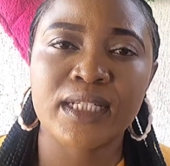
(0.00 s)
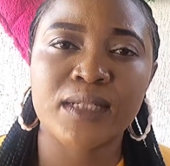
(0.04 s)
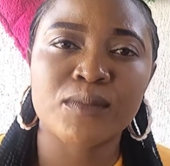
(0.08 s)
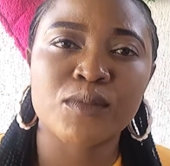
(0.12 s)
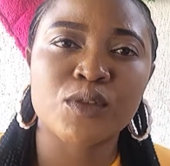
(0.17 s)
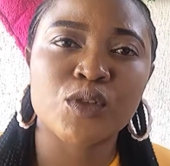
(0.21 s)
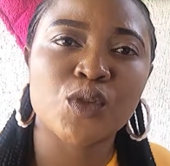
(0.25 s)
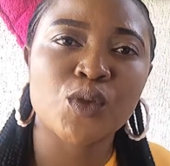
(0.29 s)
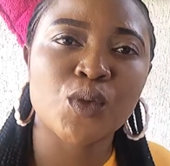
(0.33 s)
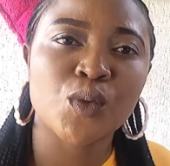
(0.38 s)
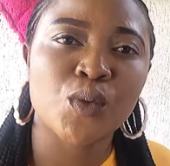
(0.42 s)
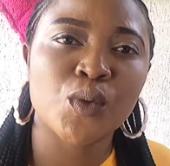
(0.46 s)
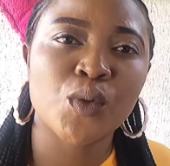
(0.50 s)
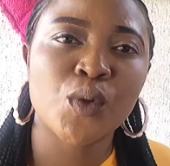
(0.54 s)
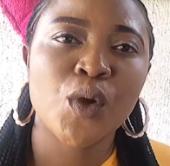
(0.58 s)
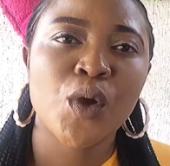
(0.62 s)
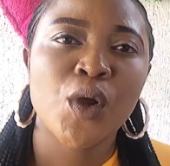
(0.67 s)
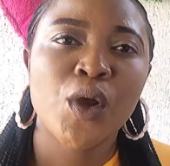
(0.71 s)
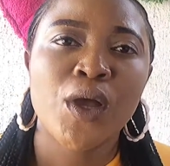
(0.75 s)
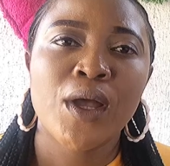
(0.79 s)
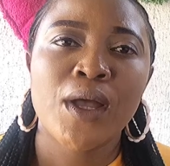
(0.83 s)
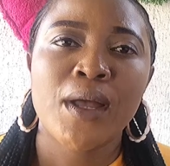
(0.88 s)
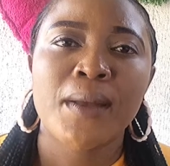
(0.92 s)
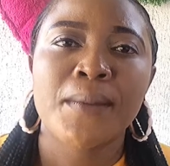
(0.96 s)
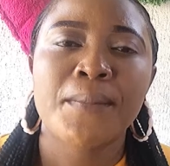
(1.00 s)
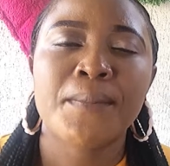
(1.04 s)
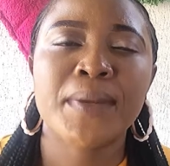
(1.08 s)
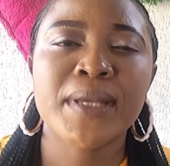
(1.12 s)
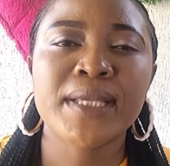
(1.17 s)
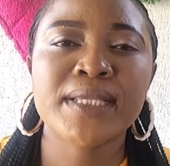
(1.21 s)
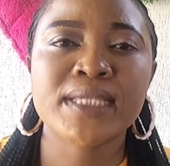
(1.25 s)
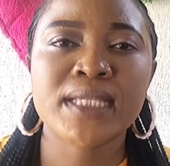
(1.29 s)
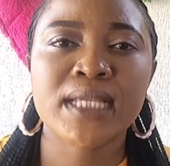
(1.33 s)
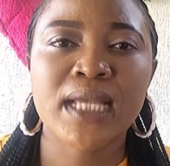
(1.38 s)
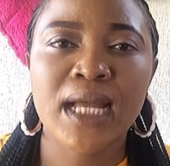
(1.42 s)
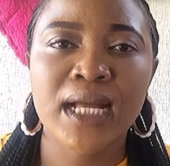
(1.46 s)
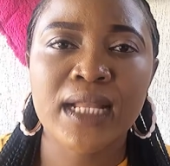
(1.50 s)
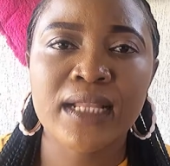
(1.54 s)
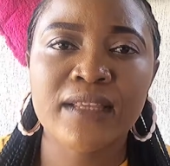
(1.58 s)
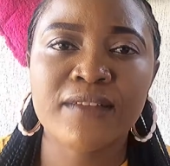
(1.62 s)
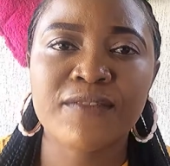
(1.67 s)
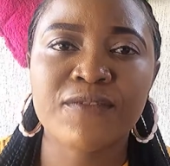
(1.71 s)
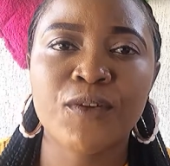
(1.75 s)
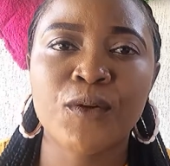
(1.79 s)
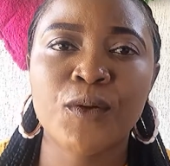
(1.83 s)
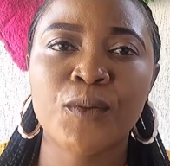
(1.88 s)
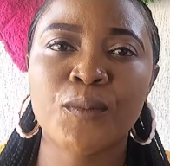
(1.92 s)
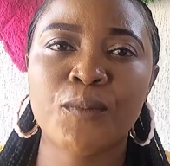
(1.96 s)
So basically
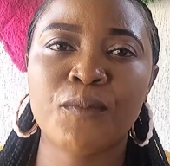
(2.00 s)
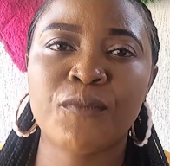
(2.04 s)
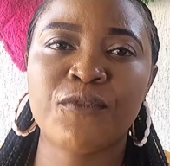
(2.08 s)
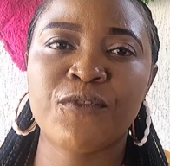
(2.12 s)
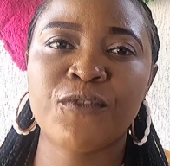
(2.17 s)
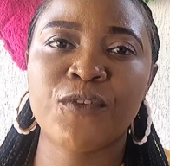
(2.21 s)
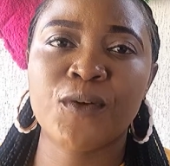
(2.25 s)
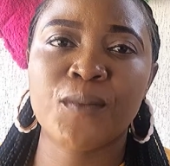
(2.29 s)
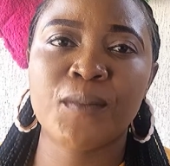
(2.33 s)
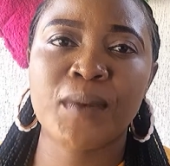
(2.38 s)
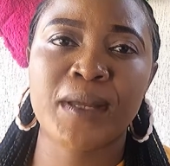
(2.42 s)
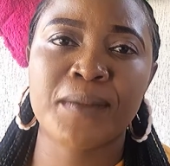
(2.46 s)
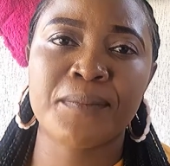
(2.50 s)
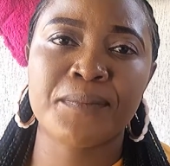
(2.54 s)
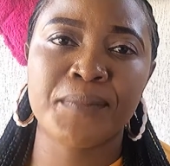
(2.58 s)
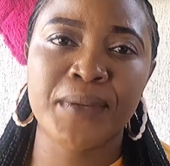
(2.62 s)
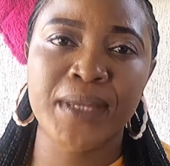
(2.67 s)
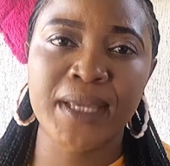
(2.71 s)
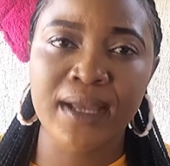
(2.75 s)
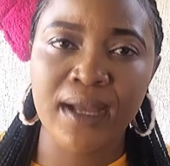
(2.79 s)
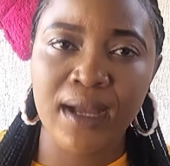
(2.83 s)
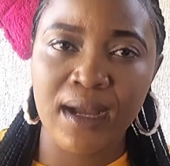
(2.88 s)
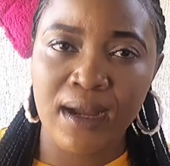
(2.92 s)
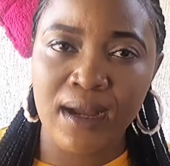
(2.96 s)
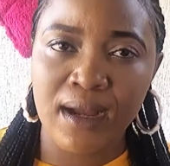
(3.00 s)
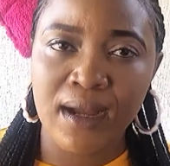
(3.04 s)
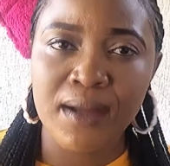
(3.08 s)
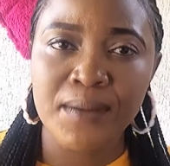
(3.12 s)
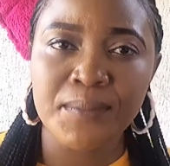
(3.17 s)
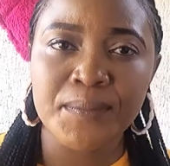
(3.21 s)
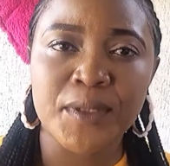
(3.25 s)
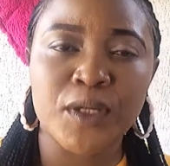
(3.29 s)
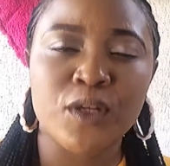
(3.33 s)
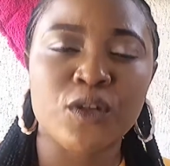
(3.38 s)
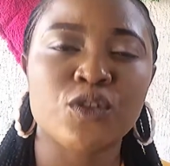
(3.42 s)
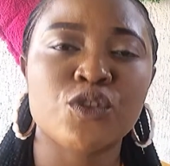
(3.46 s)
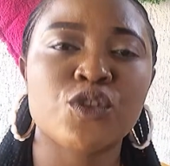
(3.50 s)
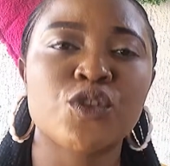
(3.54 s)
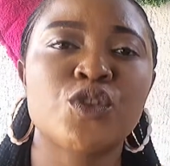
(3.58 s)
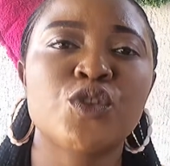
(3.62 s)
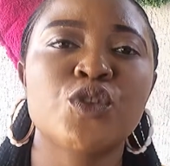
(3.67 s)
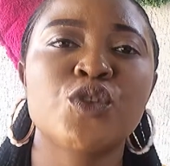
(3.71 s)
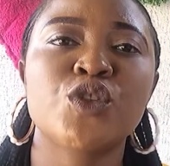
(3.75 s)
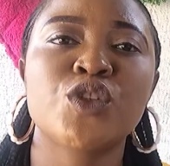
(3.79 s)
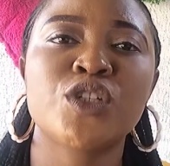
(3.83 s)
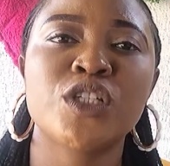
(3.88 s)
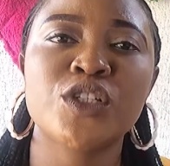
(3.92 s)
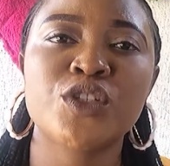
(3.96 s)
for my baker, because you need
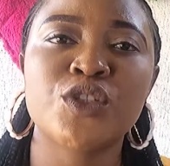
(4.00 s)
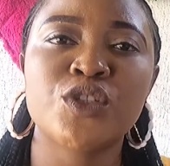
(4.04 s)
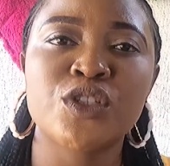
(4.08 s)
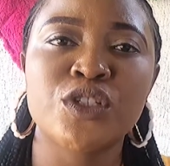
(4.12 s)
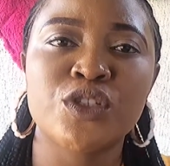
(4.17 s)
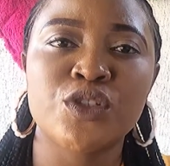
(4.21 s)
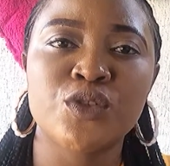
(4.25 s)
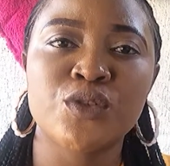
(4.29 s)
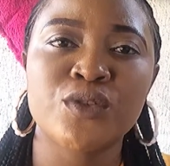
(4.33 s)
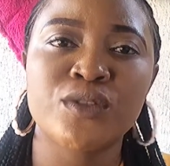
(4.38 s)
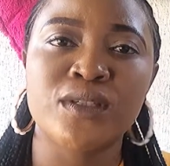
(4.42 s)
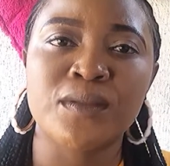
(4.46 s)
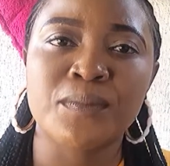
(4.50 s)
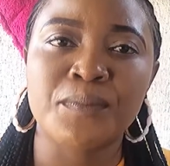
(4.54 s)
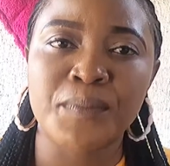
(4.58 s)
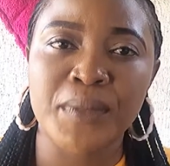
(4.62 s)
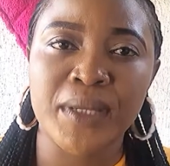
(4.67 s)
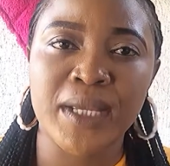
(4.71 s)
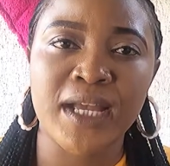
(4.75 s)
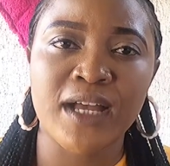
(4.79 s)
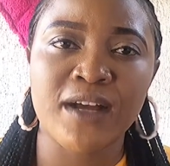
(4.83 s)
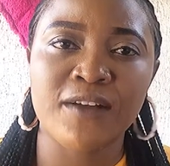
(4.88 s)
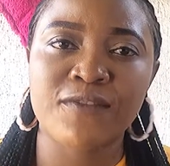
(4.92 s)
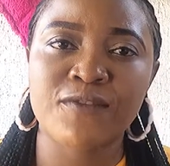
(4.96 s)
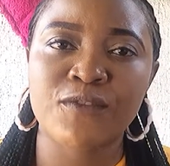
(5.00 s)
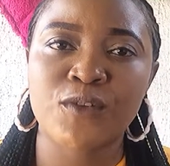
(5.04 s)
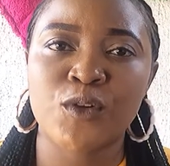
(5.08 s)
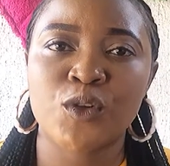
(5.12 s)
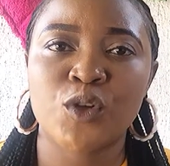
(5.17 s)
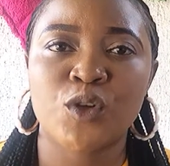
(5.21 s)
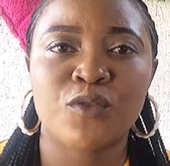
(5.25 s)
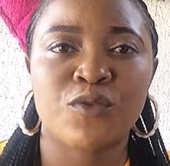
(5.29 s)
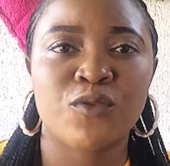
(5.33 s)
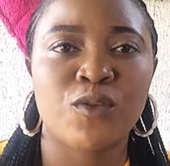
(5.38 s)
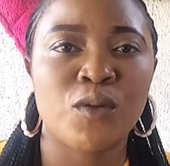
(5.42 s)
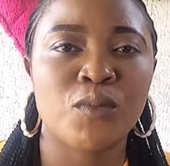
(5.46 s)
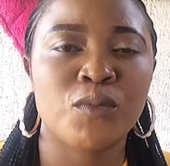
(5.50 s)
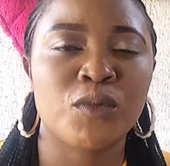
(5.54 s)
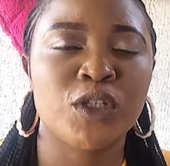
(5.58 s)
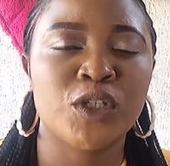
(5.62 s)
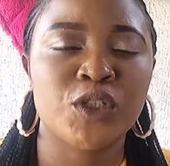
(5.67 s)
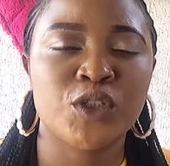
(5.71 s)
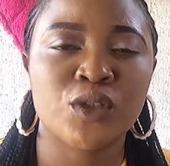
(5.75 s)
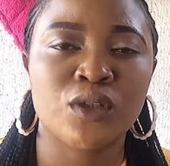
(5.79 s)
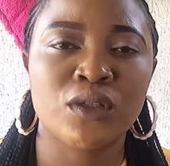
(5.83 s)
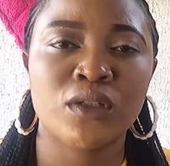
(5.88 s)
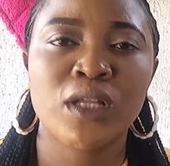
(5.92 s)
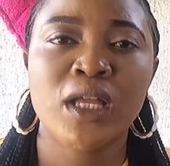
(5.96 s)
to use the baker for your formulation,